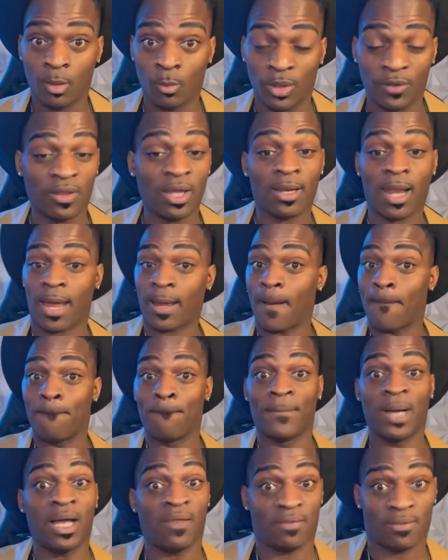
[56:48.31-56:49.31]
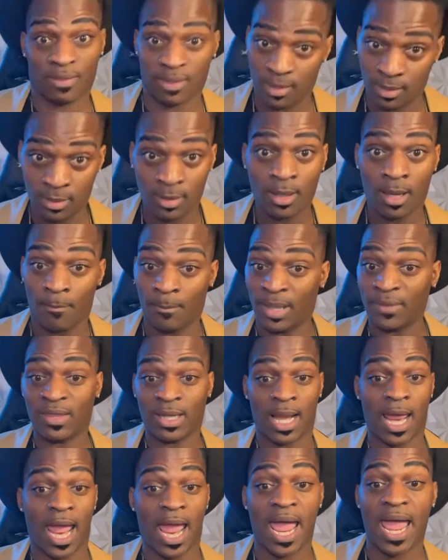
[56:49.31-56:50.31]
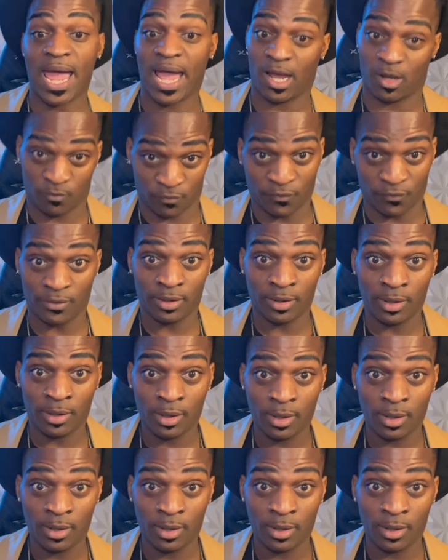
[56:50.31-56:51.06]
Within like a month and a half,